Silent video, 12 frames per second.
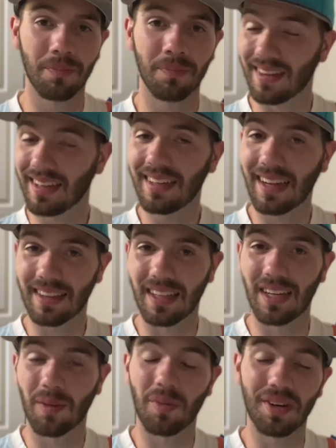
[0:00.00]
Then at the
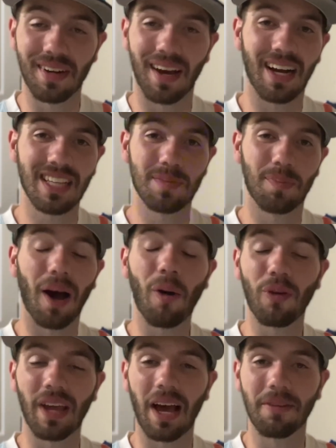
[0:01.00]
number 9
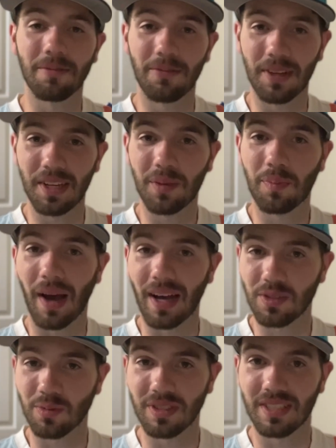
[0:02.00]
spot, we have Vinny
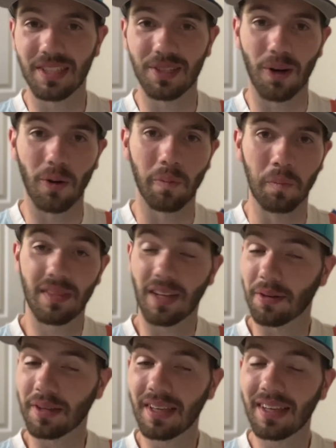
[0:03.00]
Pasquantino.
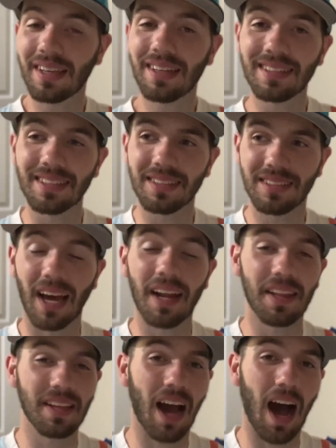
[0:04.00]
Now he is
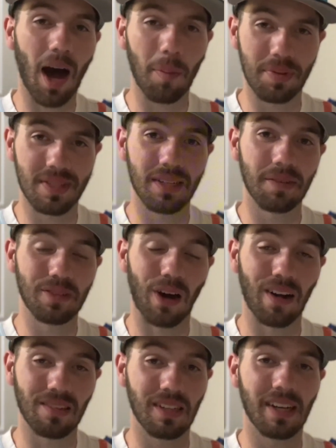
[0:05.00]
the opposite of
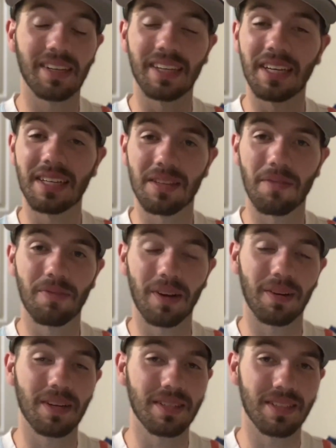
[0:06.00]
Toglia. He is a
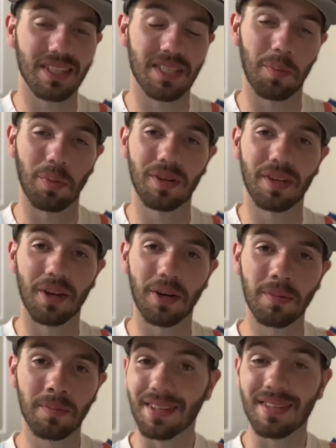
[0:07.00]
very disciplined
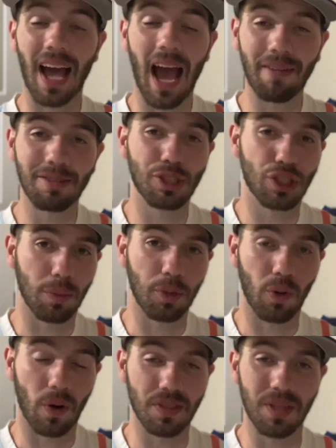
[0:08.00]
hitter. His average
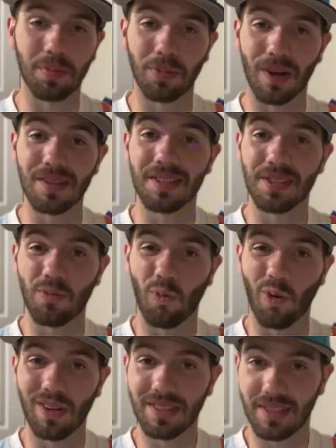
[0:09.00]
WRC plus is
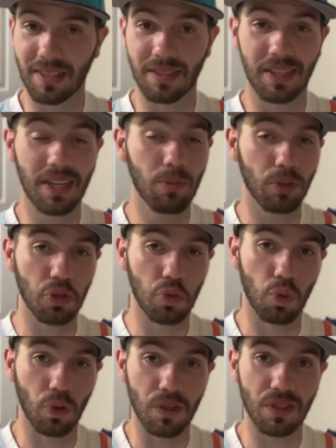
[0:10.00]
116, which is
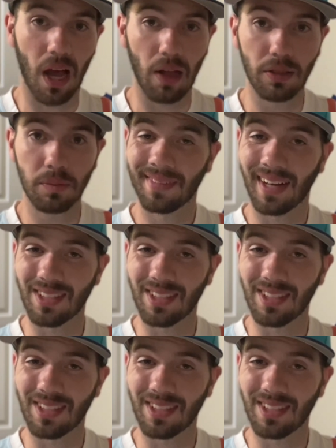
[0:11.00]
really solid.